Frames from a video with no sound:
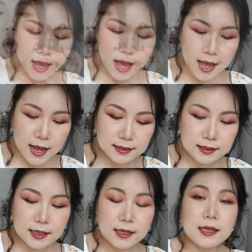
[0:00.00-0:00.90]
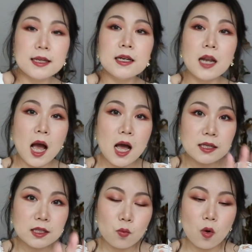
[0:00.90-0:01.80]
And the
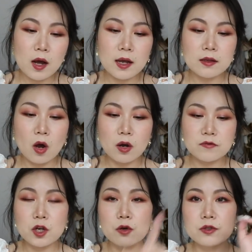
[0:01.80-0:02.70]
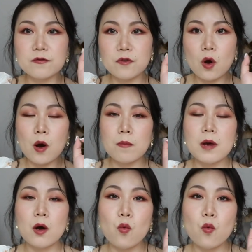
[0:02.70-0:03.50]
last one I've chosen from